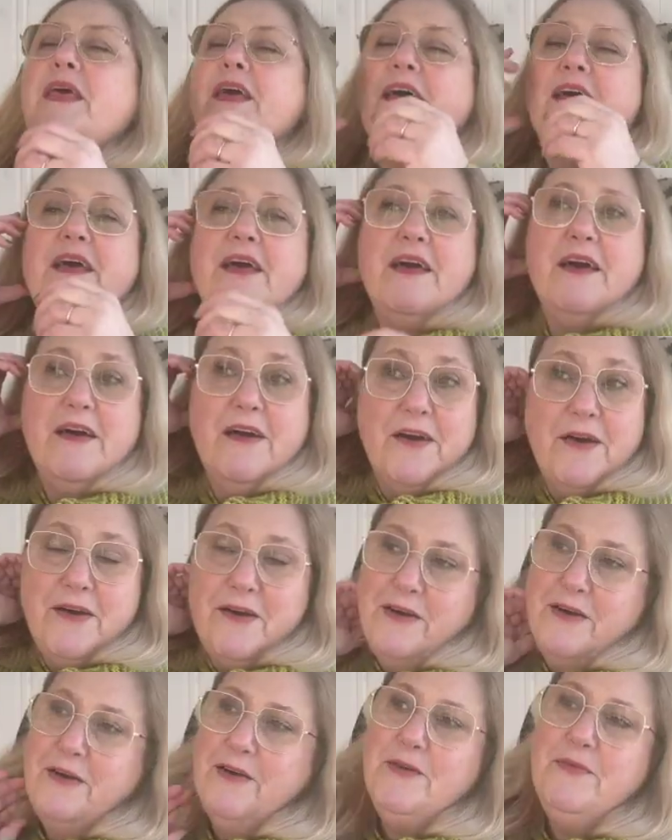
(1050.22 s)

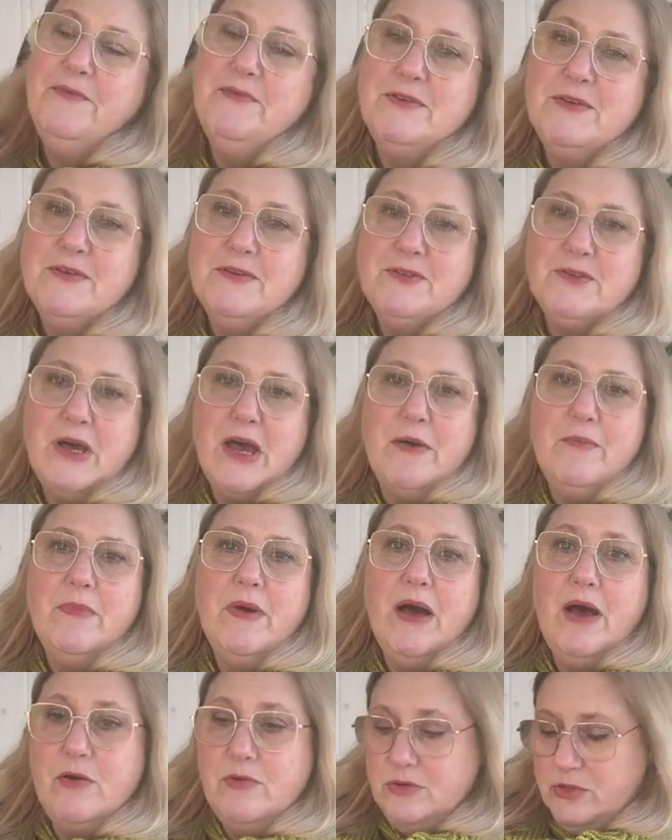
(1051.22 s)
So I'm
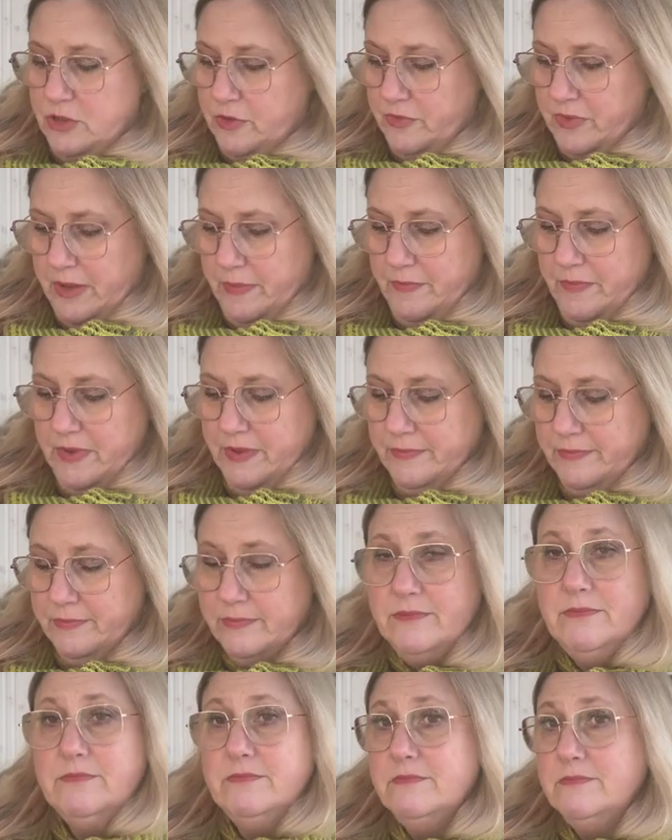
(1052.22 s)
out of them
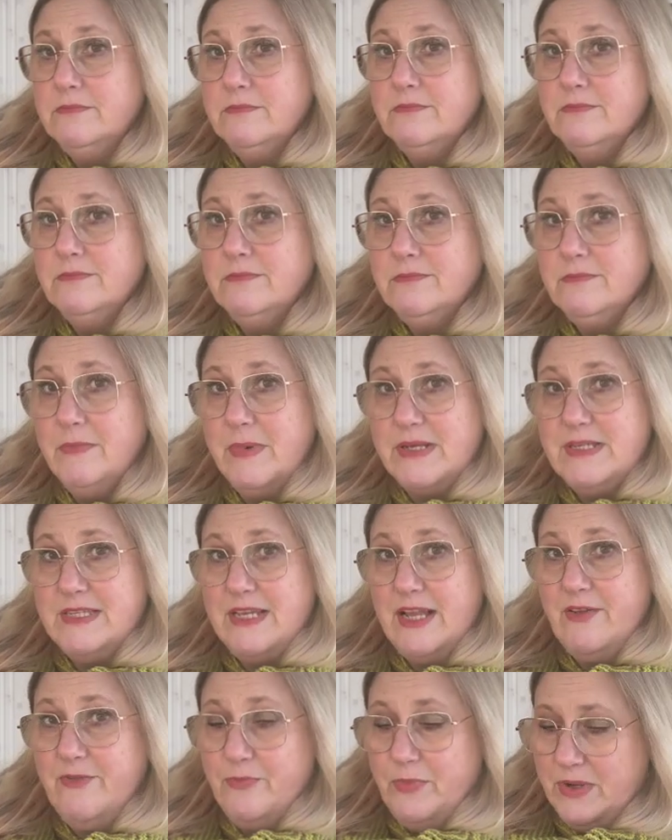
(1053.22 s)

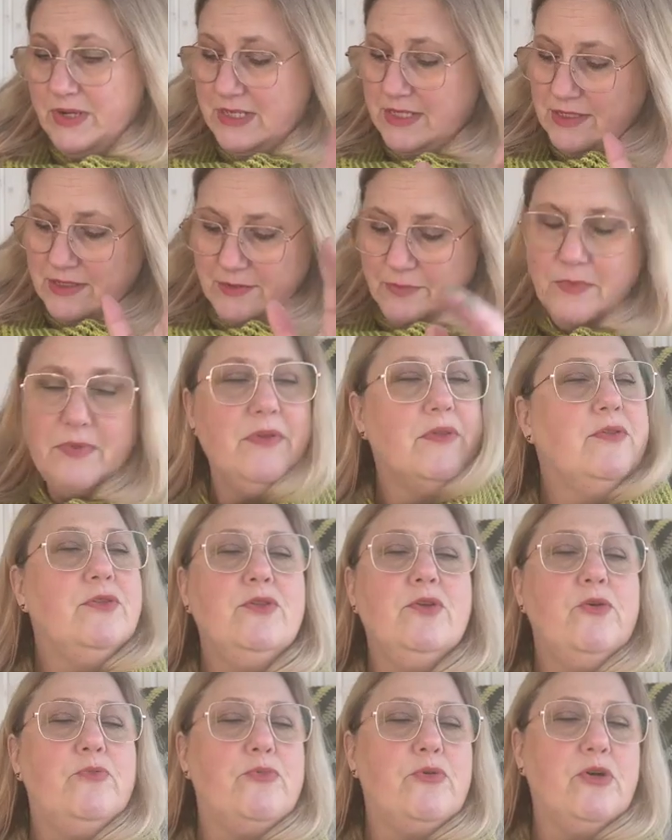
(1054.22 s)
myself, but it's
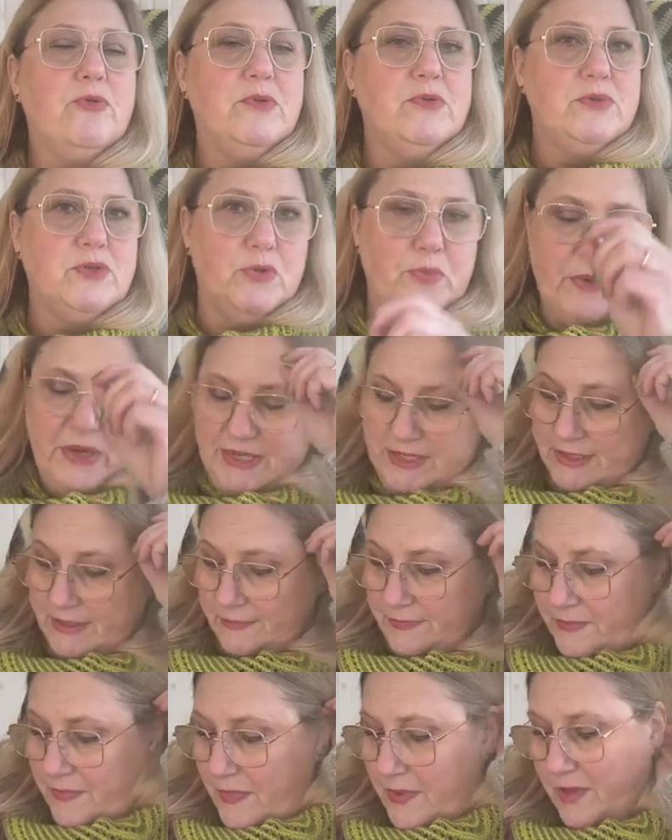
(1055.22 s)
no problem to mend,
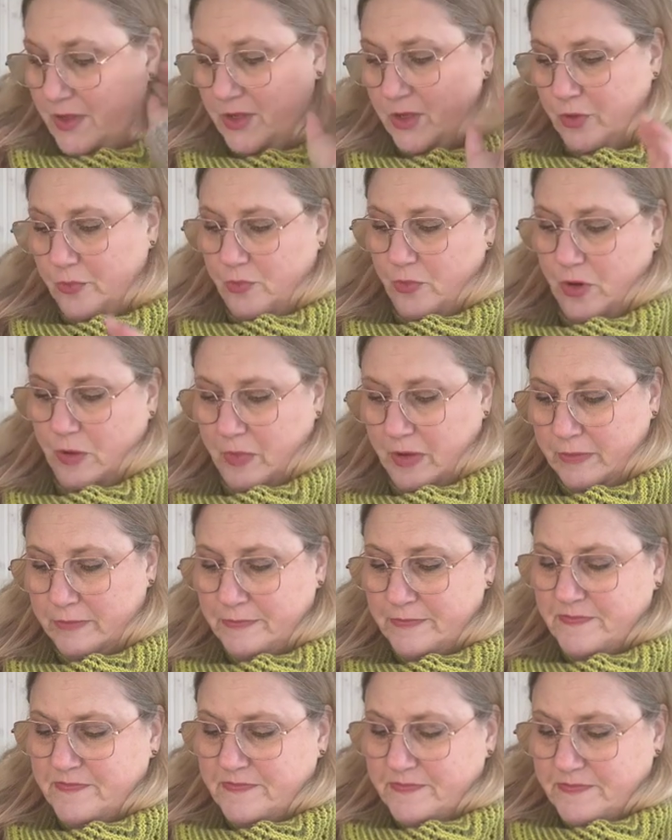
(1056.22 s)
no problem.
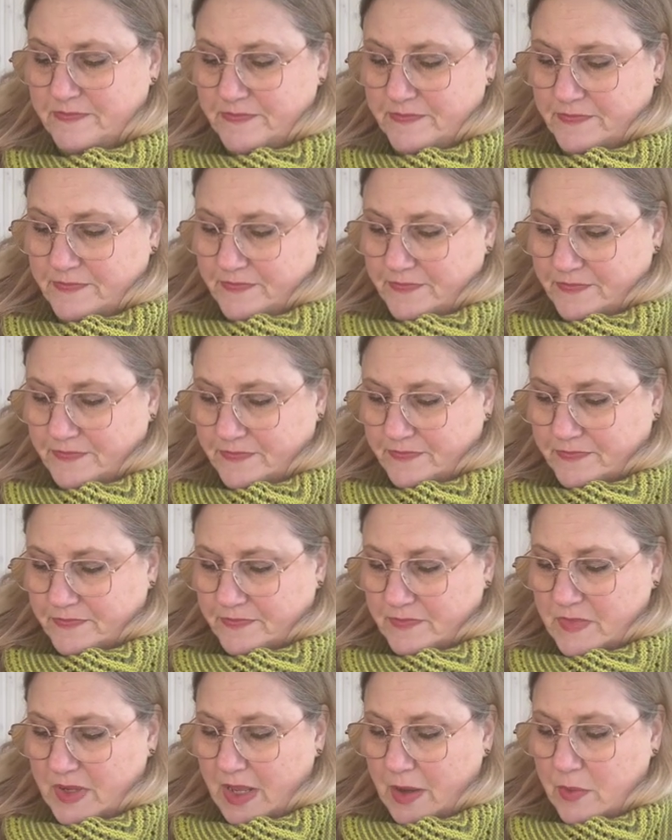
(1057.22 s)

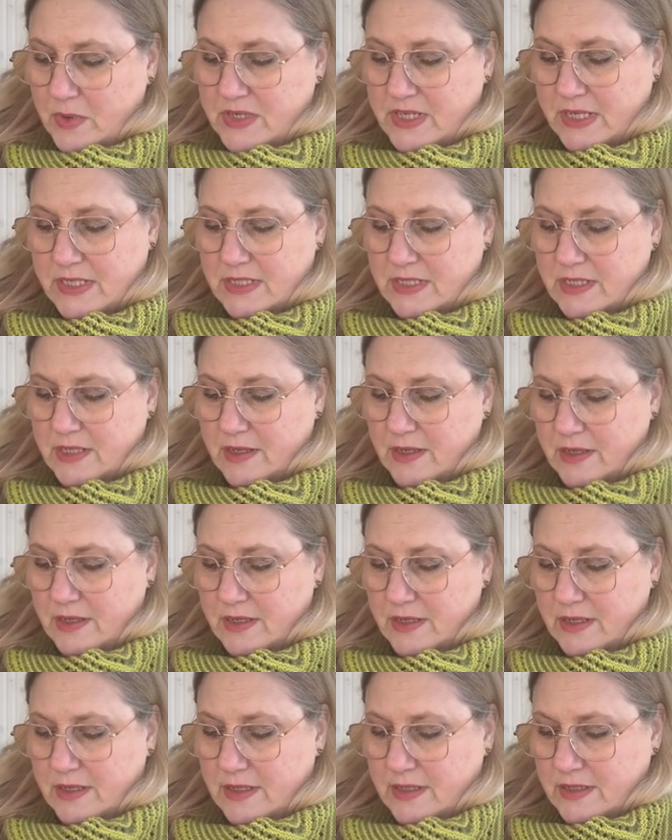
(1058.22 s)
I will just
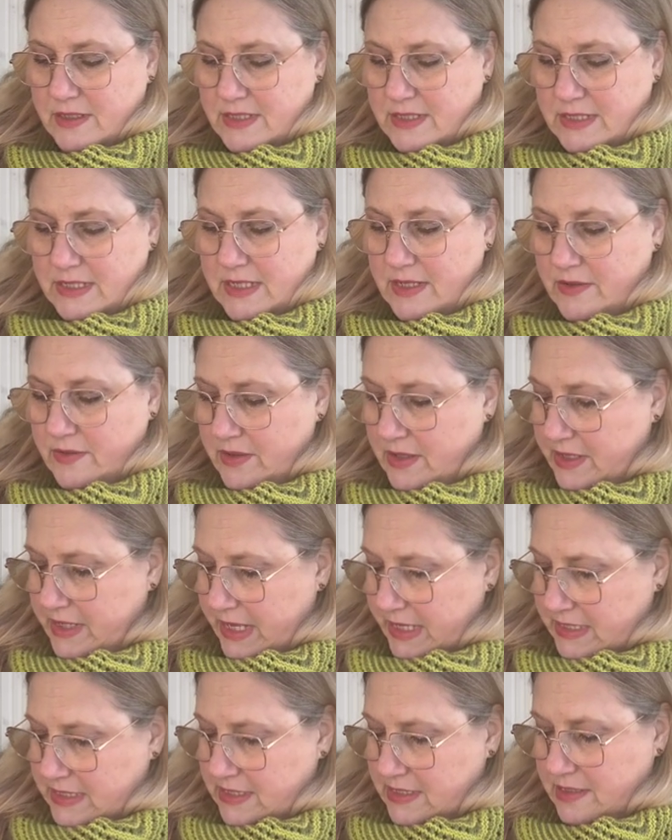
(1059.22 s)
see the
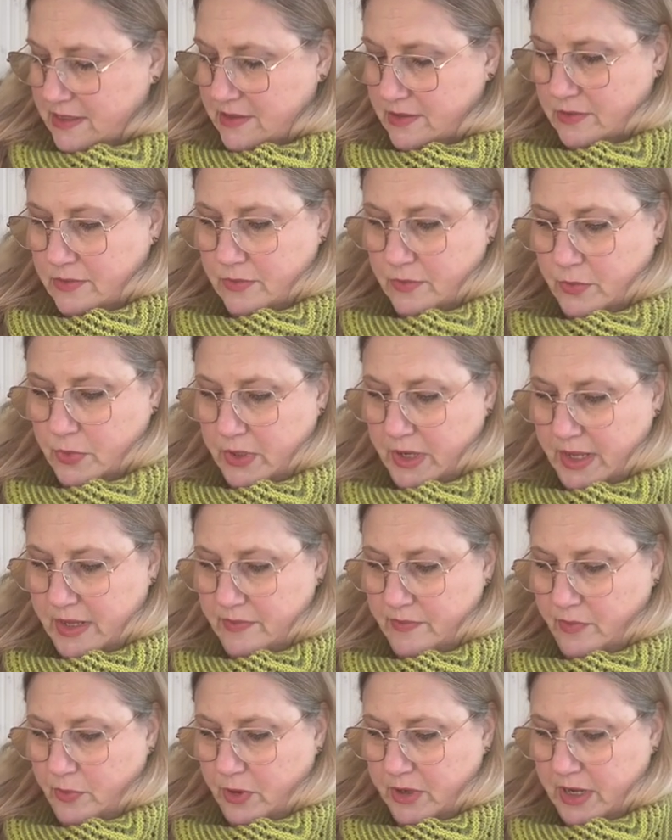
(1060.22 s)
next what
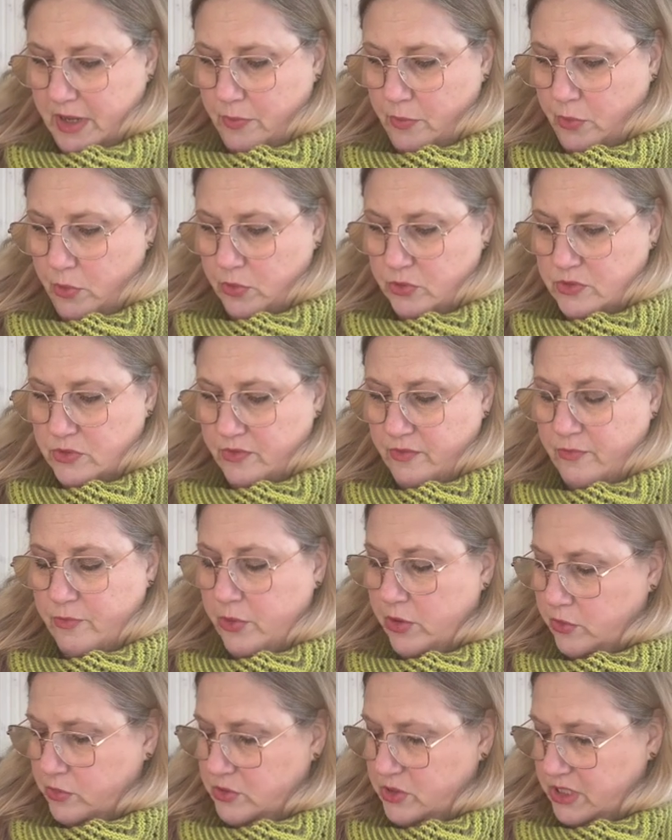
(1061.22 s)
I
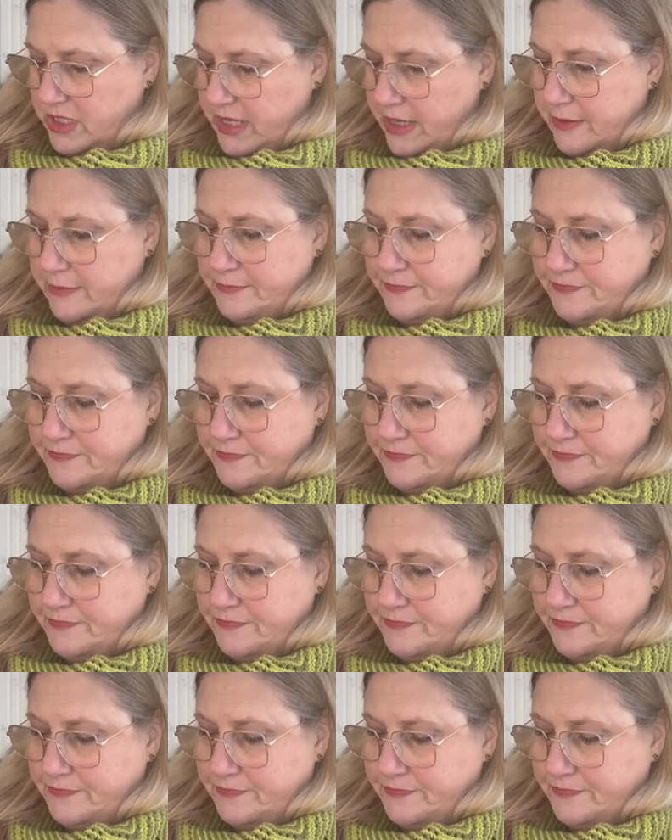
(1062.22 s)
brought here.